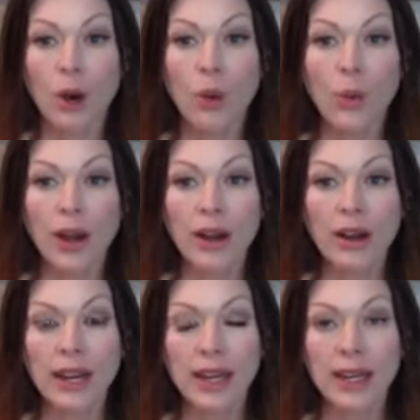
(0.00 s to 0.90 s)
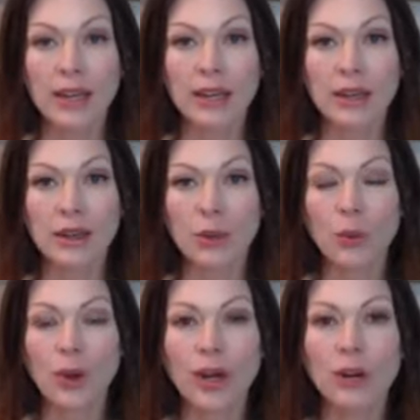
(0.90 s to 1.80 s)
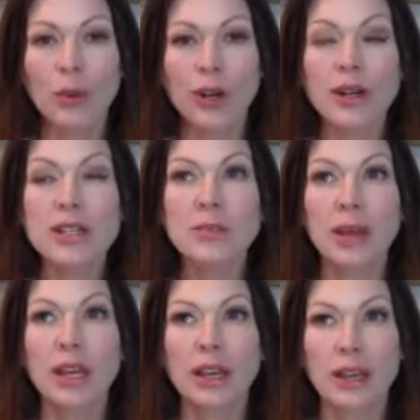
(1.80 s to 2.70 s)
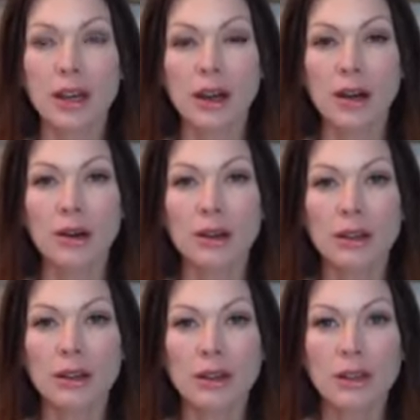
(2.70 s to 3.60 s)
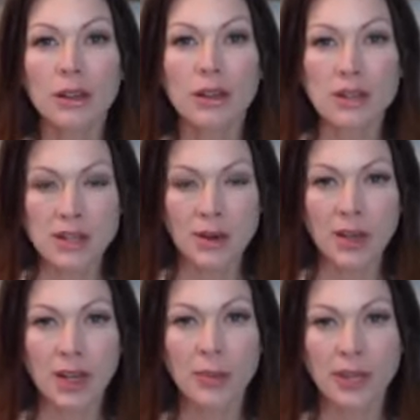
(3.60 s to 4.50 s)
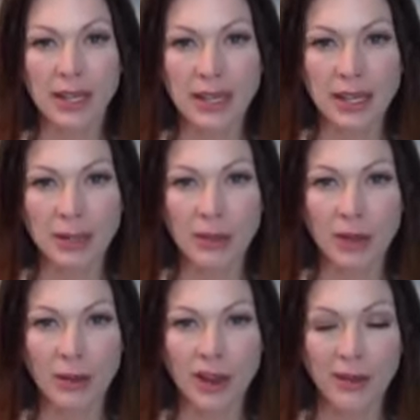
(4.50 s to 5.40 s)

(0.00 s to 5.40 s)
Where is my ego showing up and getting in my way?